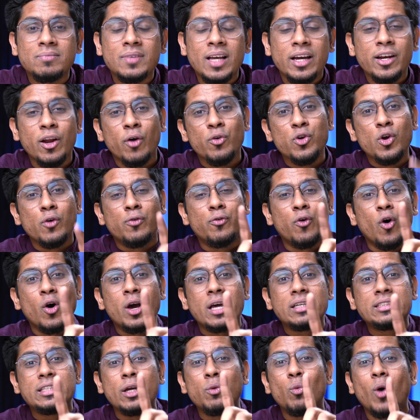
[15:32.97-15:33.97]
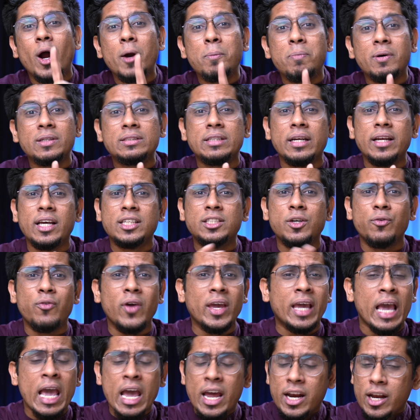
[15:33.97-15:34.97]
Now you're focusing 1% a
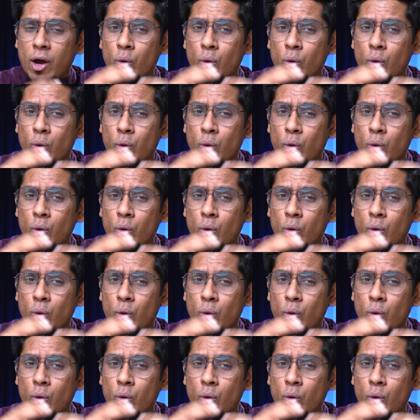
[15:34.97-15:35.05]
week.